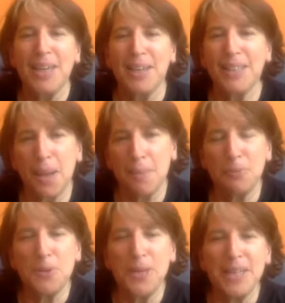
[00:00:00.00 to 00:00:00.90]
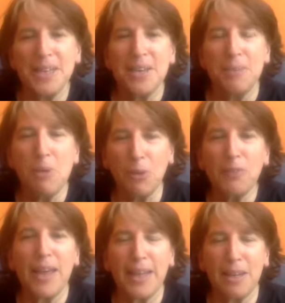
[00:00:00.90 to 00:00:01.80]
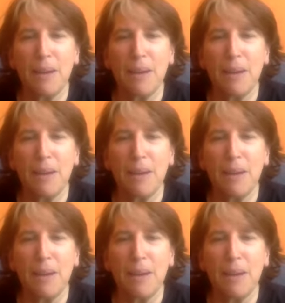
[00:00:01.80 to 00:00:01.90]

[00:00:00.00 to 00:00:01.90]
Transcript: because I'm pretty motivated